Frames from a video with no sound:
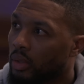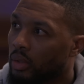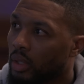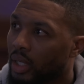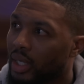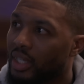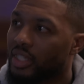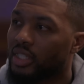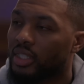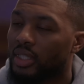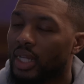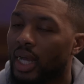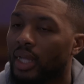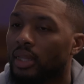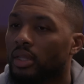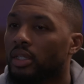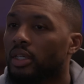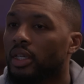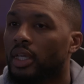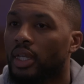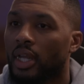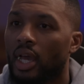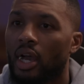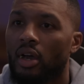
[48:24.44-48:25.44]
us not
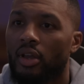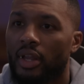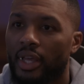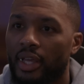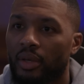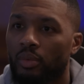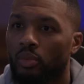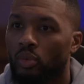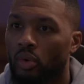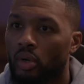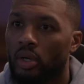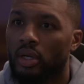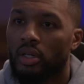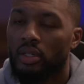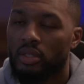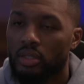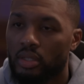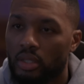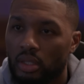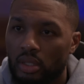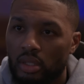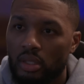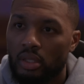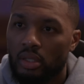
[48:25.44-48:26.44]
looking how they wanted
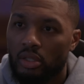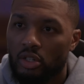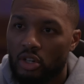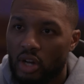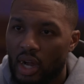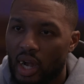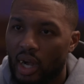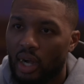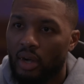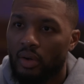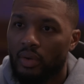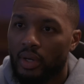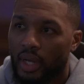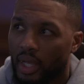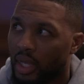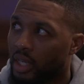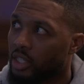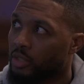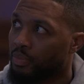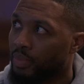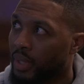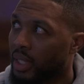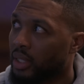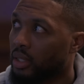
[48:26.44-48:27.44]
us to look or how they
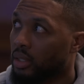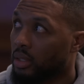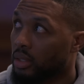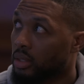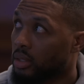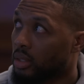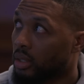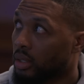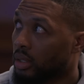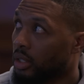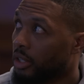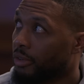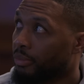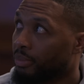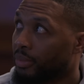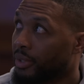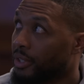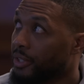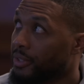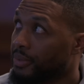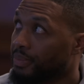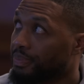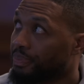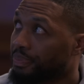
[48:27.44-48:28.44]
expected us to look,
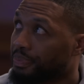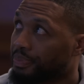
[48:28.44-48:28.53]
but